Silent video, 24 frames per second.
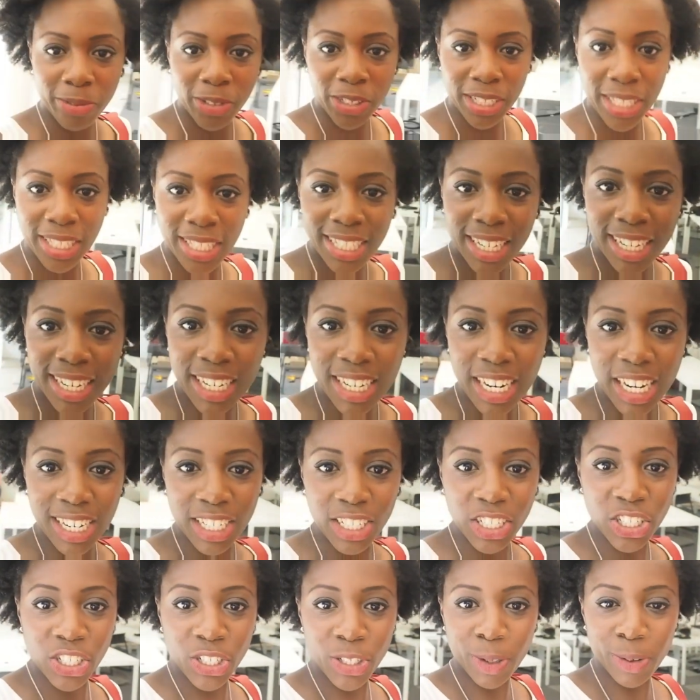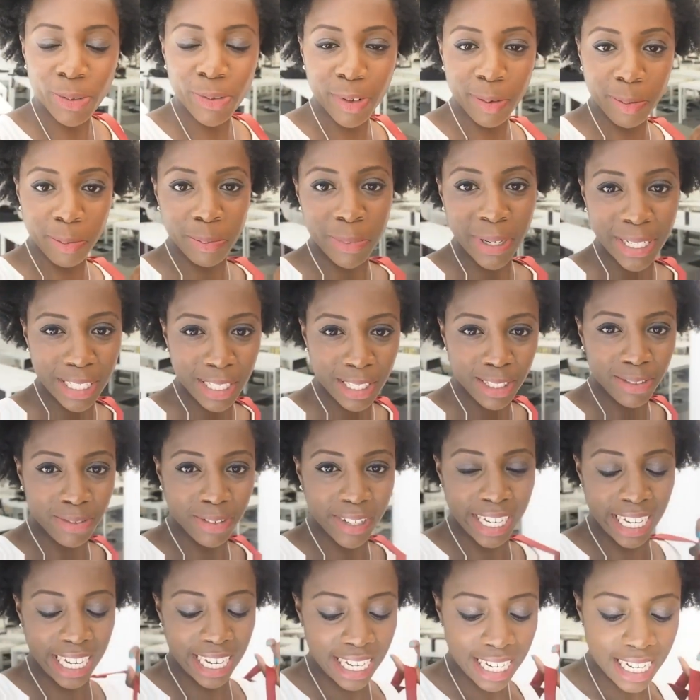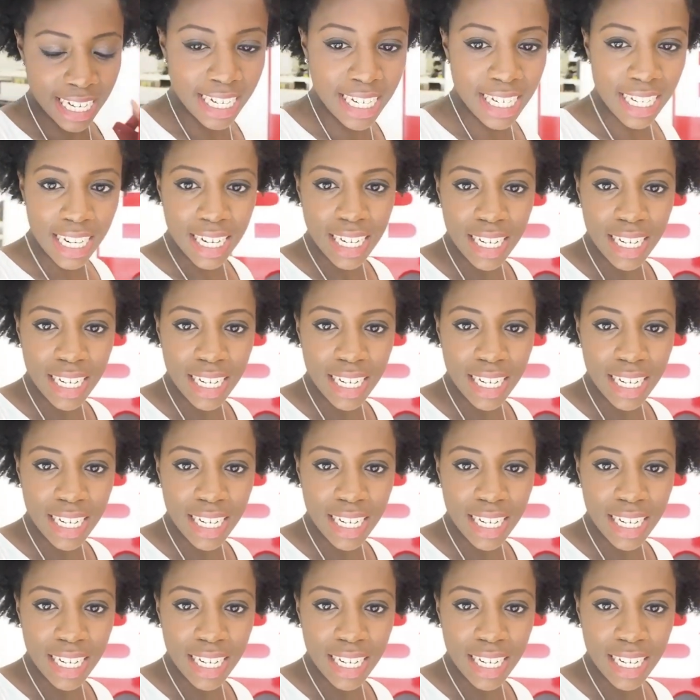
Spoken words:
Just done a shoot for BuzzFeed.